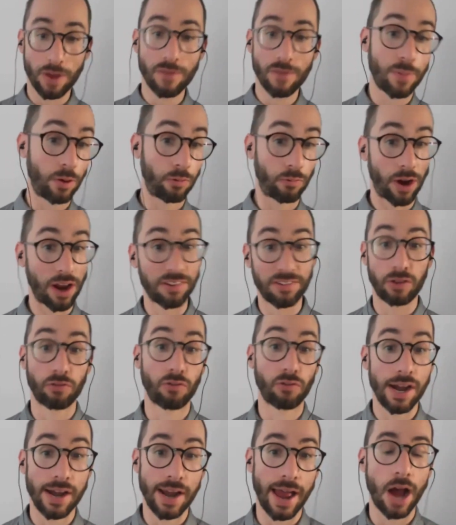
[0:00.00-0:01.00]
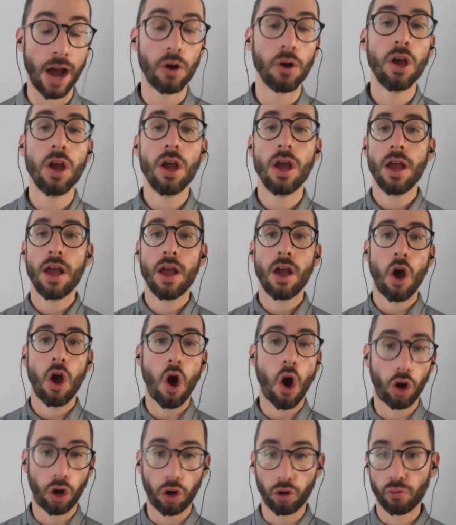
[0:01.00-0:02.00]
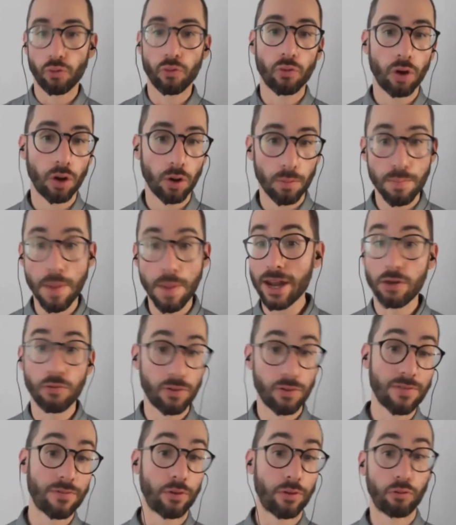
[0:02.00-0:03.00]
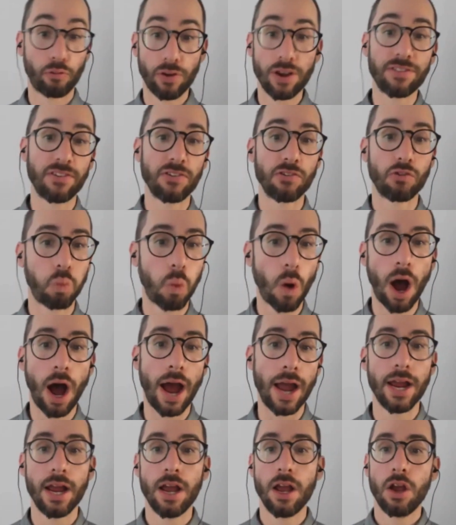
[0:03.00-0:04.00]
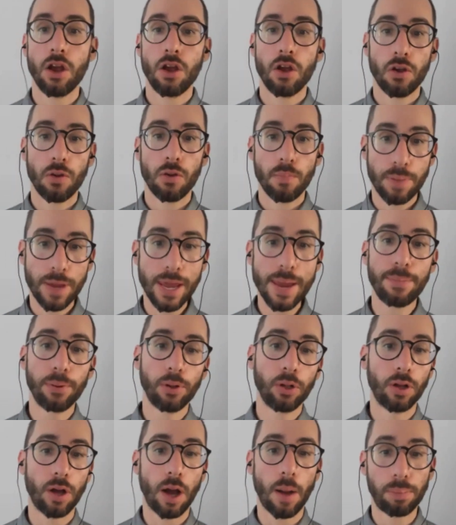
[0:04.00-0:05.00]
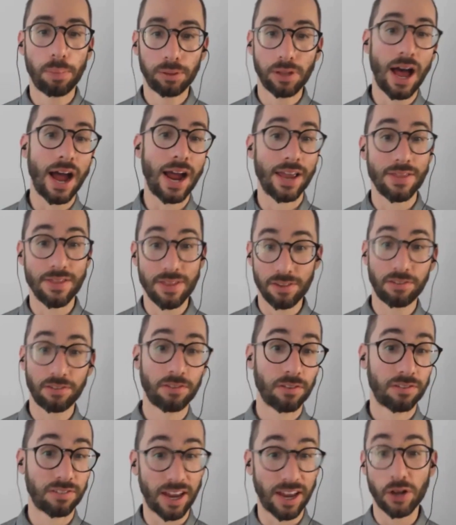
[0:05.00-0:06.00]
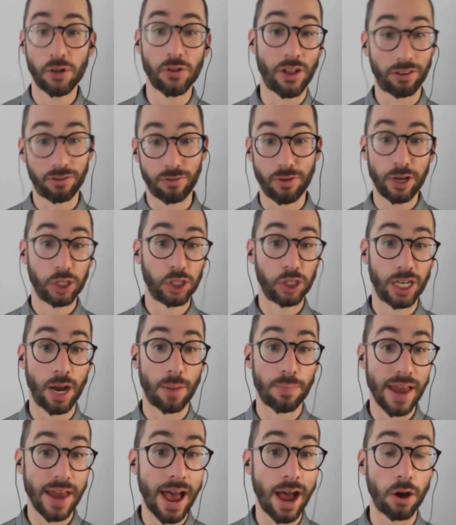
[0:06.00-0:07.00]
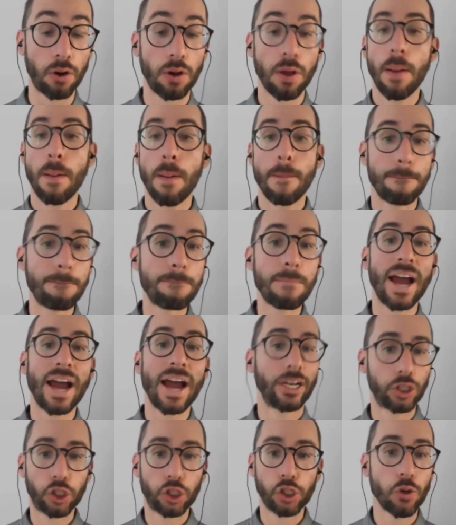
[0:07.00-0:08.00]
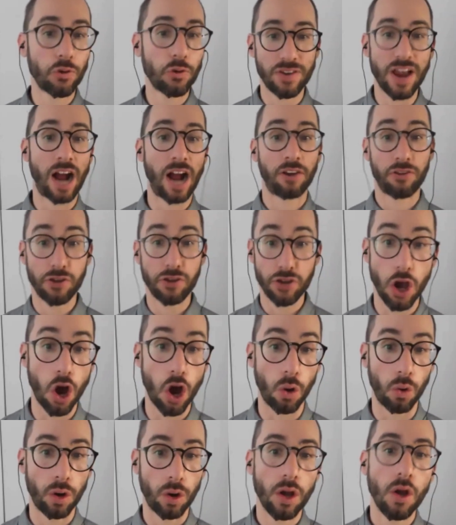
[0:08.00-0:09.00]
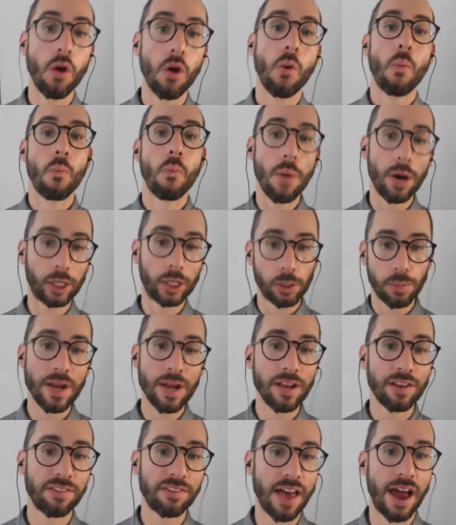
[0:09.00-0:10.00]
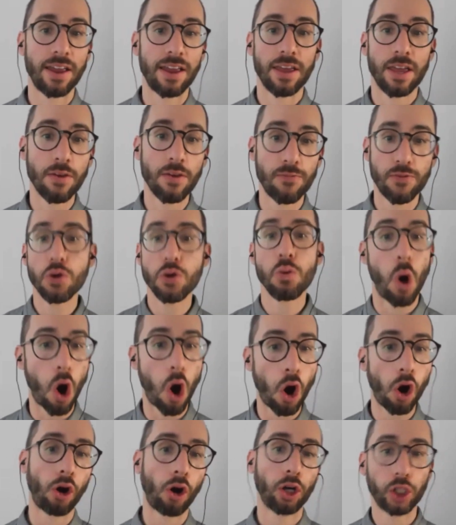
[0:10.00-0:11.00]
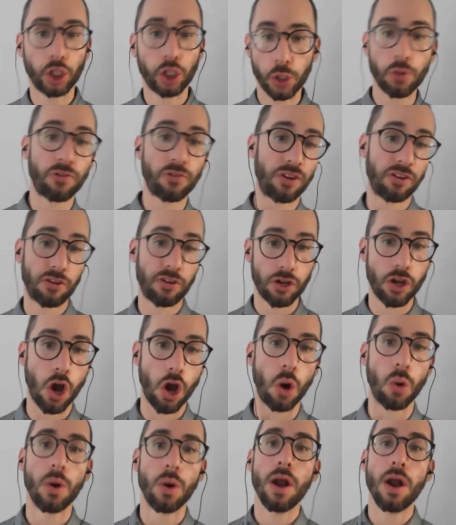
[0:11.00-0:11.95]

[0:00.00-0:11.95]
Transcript: been raising right now are many different reasons why people applying this cycle that's finishing up now might choose not to go, which means that if you are choosing to go,